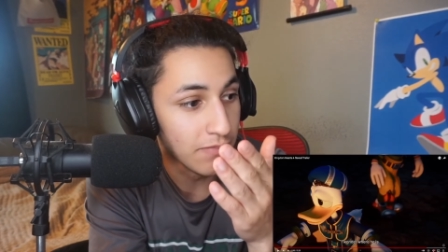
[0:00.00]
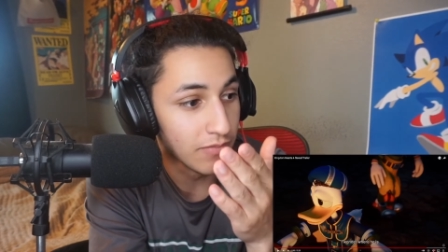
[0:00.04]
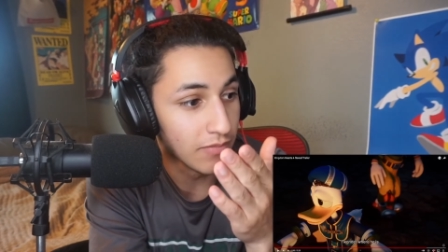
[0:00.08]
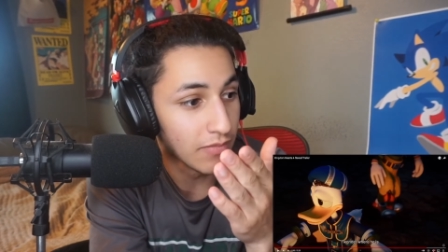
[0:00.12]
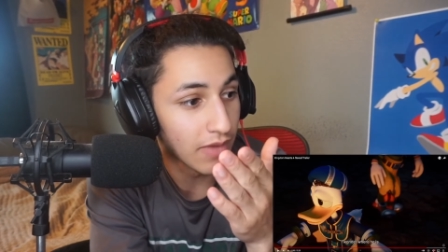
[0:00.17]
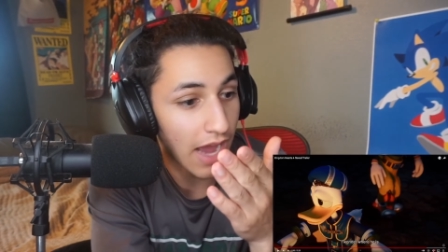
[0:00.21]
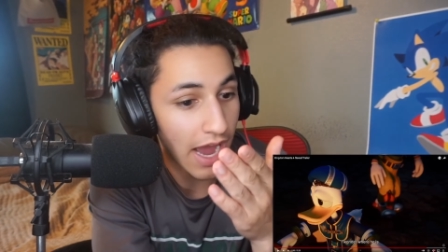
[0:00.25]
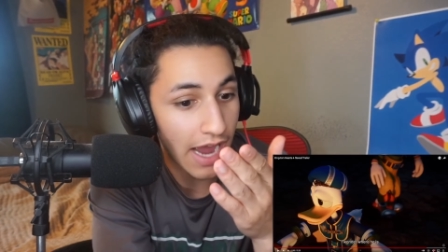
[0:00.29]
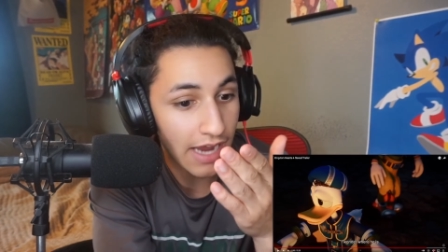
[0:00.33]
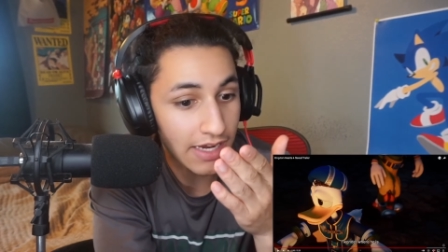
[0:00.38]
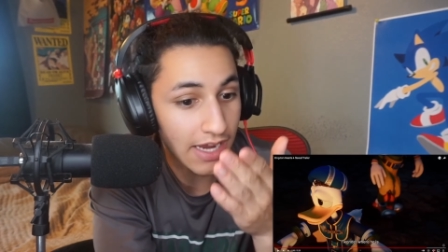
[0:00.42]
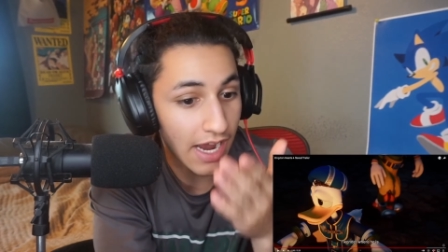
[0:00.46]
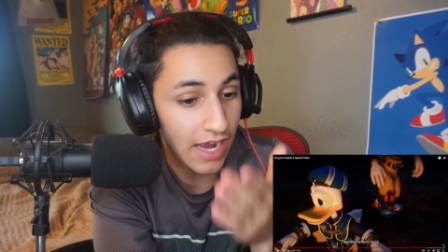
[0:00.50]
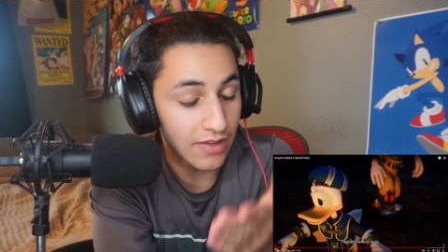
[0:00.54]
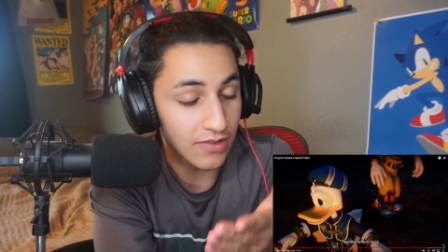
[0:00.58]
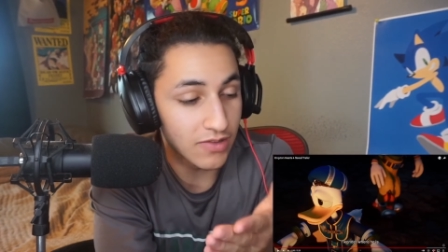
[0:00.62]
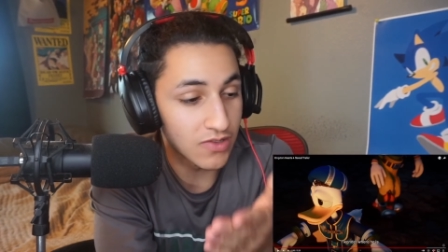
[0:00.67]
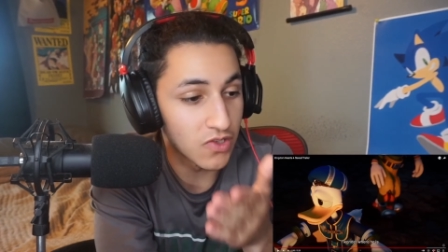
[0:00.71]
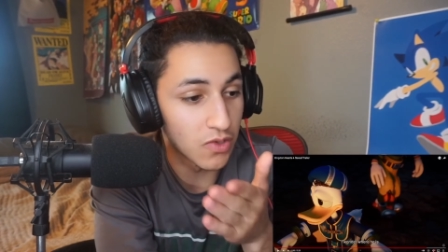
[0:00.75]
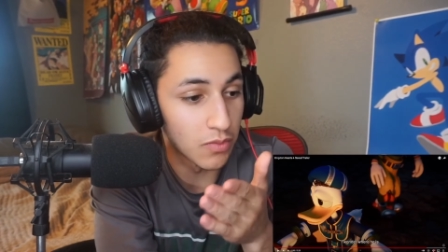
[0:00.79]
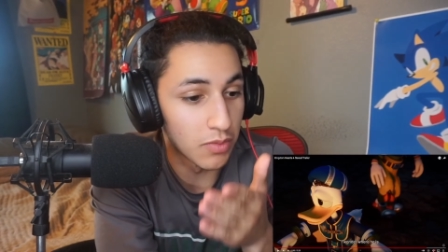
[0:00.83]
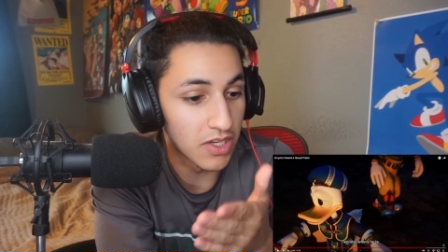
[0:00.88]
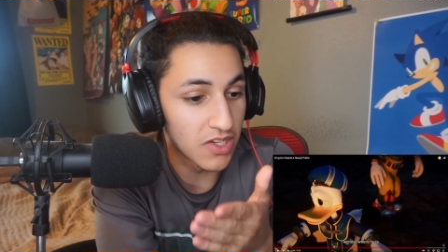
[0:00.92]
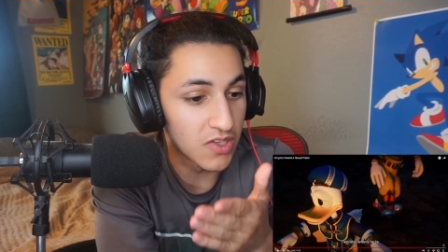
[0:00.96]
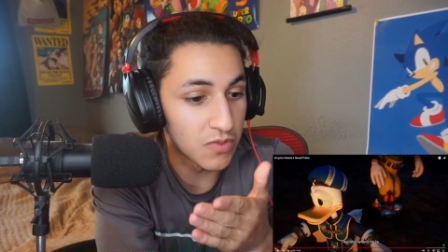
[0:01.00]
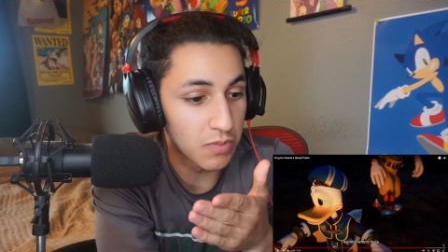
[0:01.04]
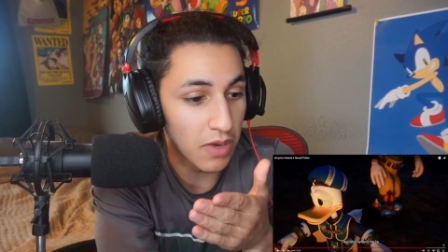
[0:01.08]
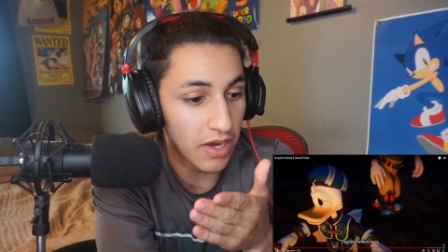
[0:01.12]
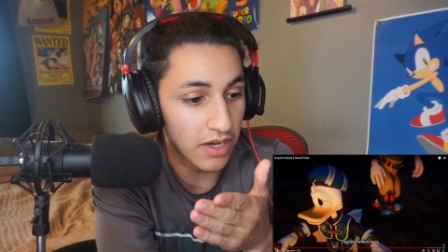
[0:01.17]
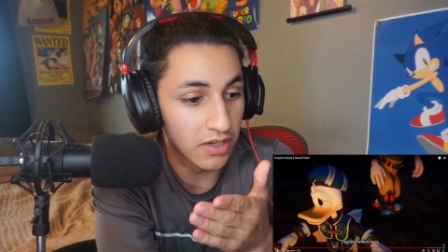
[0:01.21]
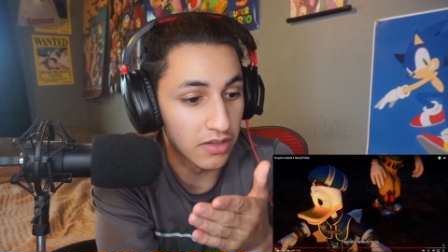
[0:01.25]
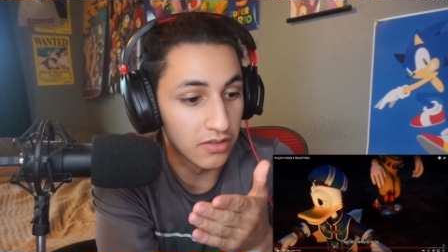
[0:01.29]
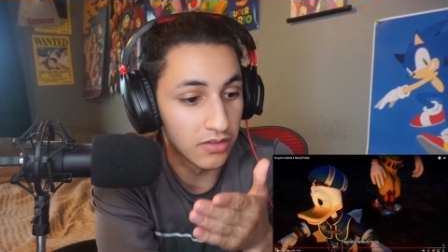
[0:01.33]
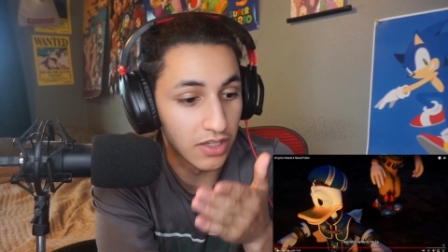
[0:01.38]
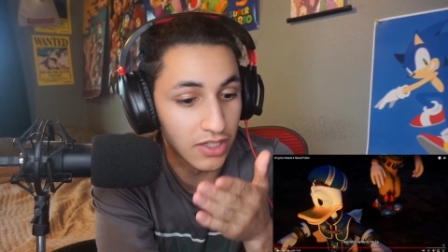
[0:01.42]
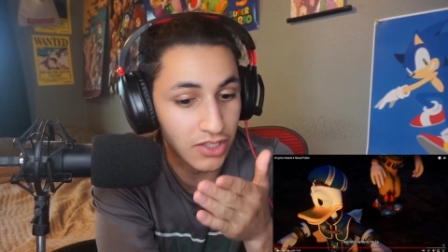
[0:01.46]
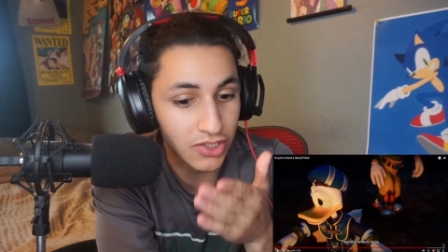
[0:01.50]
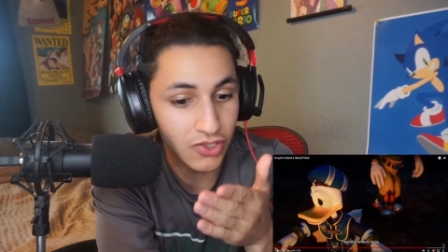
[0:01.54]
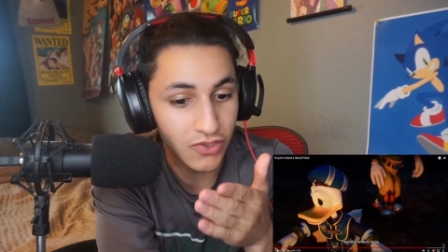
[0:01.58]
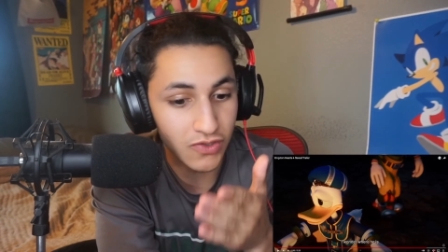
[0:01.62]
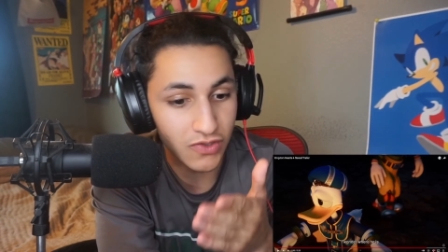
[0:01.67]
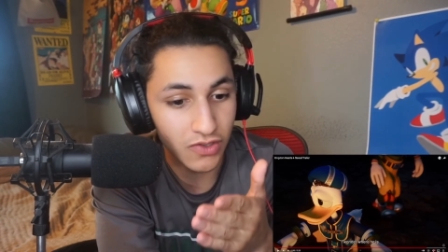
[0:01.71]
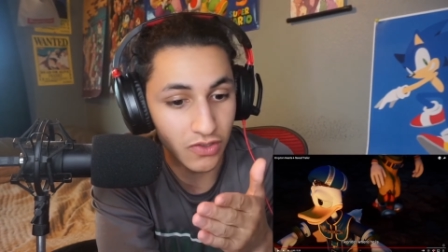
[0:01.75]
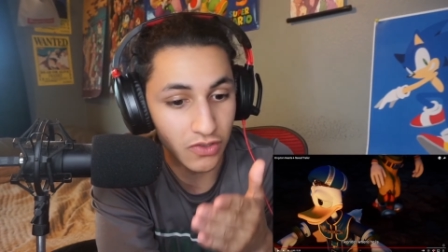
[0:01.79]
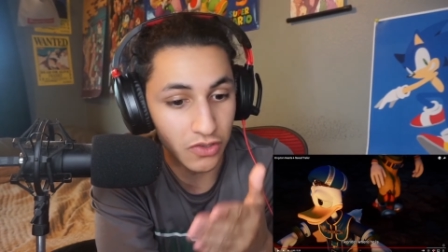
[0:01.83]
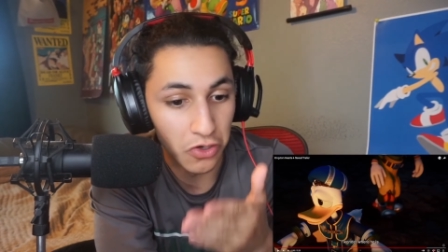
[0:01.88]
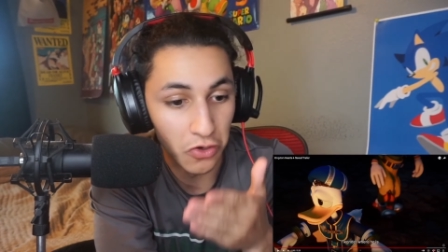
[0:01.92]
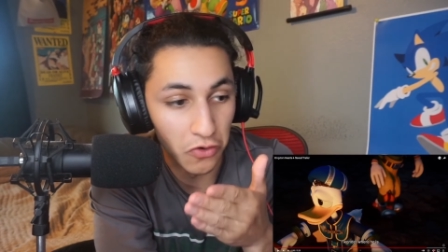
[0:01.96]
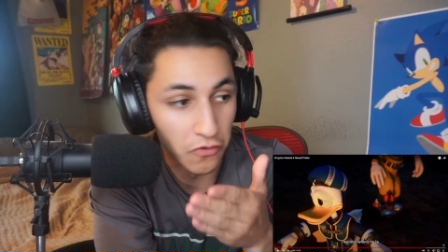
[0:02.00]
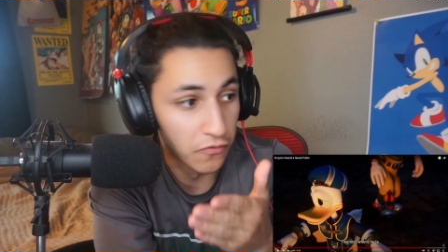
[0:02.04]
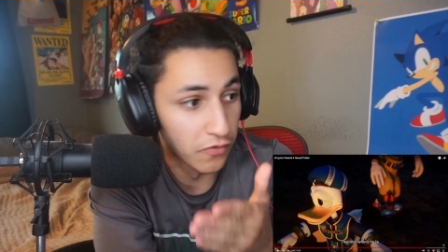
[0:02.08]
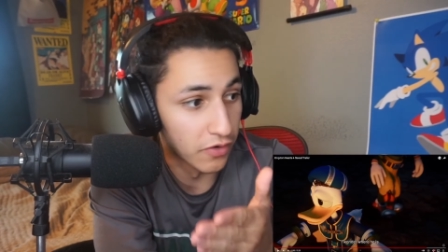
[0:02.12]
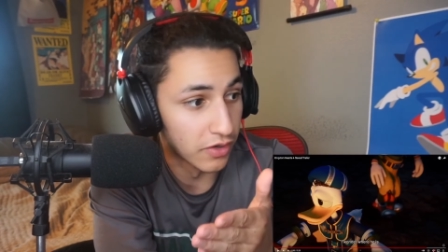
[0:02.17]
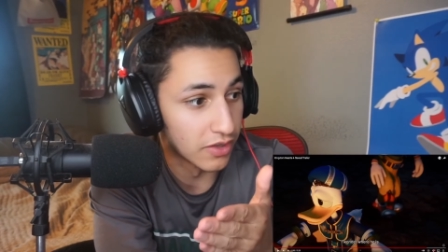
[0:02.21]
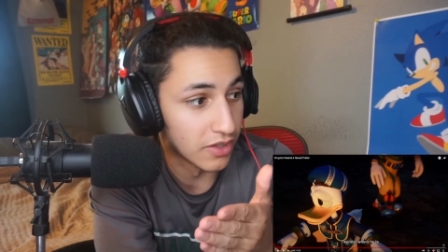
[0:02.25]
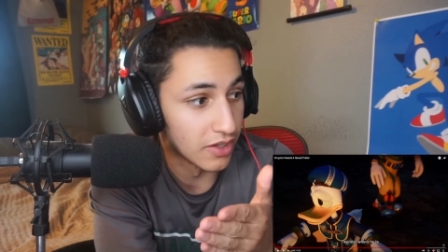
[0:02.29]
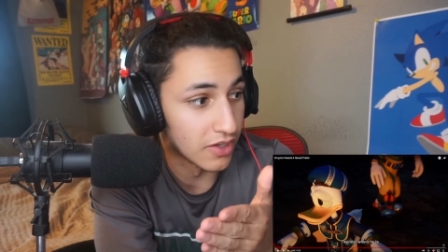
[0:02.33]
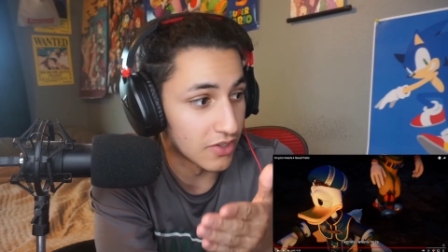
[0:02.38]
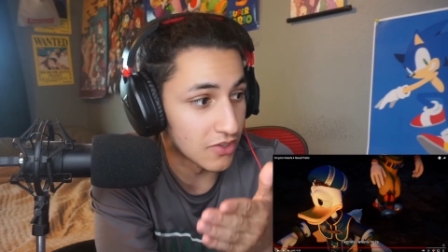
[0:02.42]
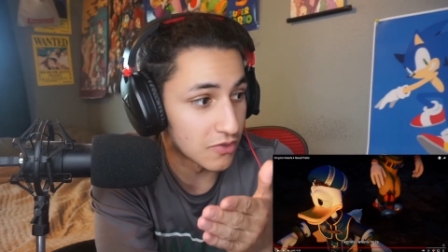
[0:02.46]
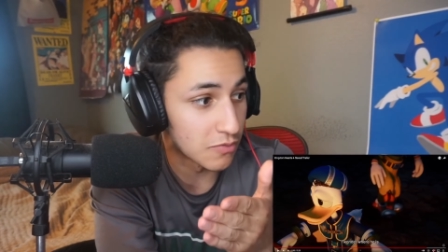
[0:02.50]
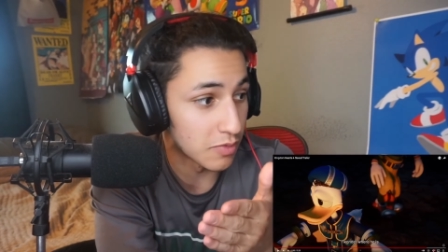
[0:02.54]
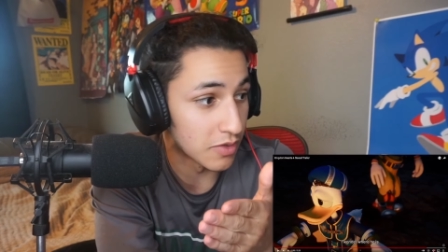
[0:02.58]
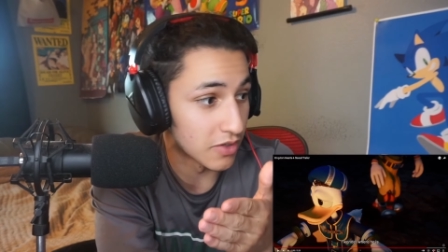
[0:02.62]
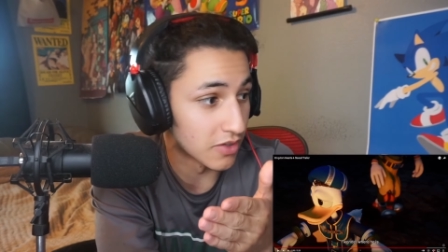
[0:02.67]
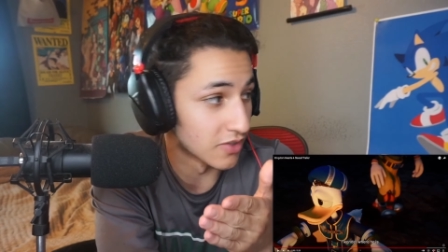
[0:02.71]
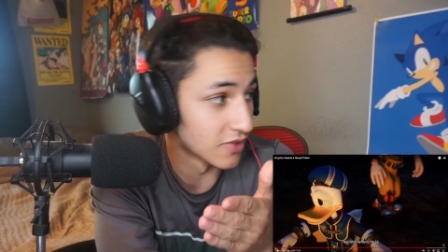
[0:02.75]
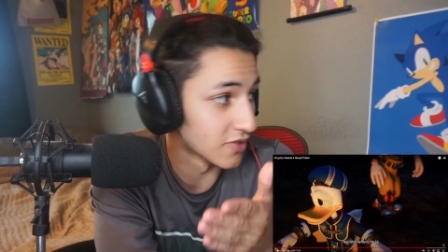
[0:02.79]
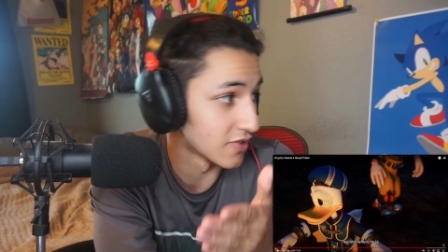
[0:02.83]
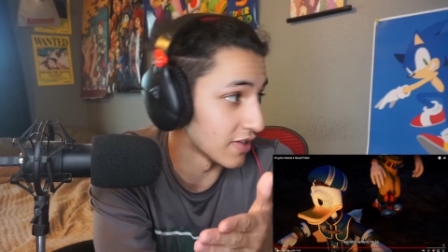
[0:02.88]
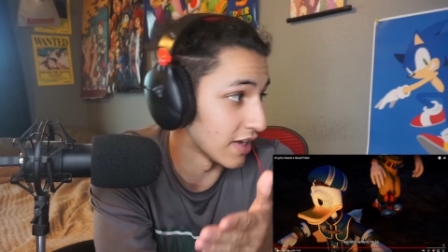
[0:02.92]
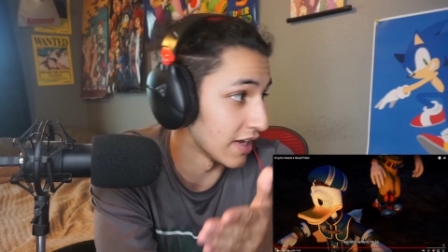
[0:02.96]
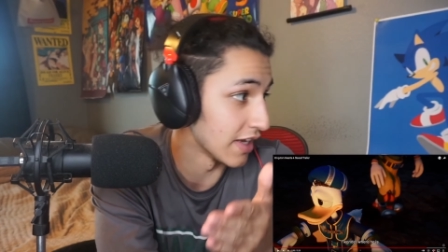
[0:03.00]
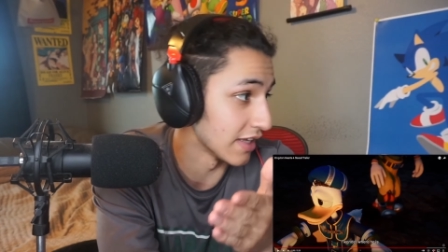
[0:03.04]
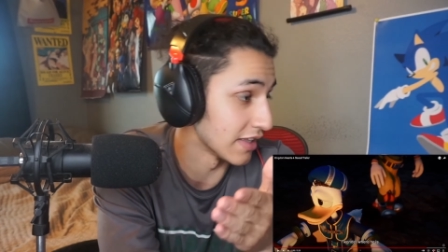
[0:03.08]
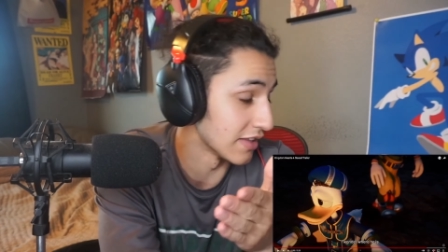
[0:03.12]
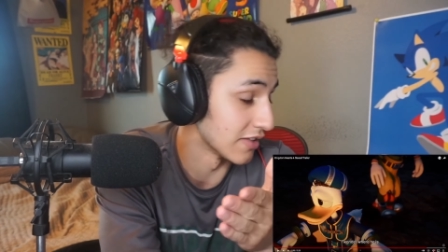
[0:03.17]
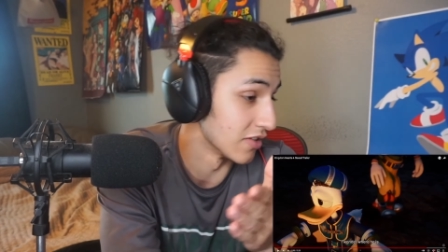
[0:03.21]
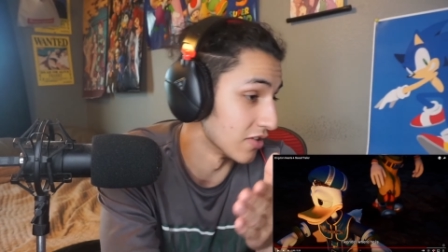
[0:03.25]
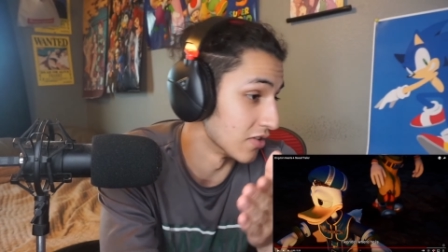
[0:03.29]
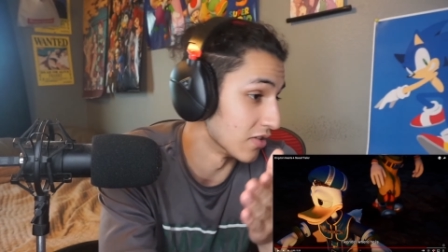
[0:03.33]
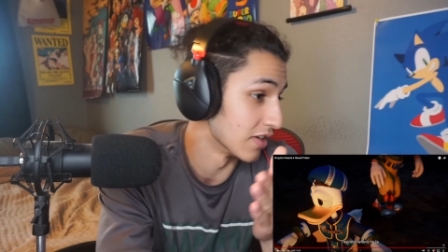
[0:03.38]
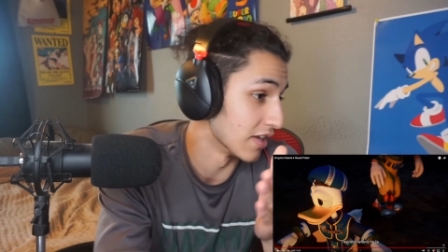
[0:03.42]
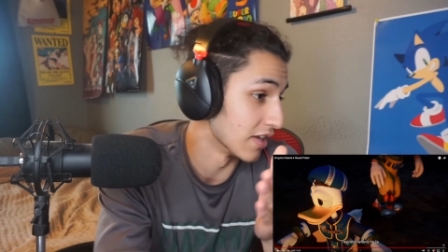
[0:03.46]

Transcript: I got so many speculations to do for this because like dude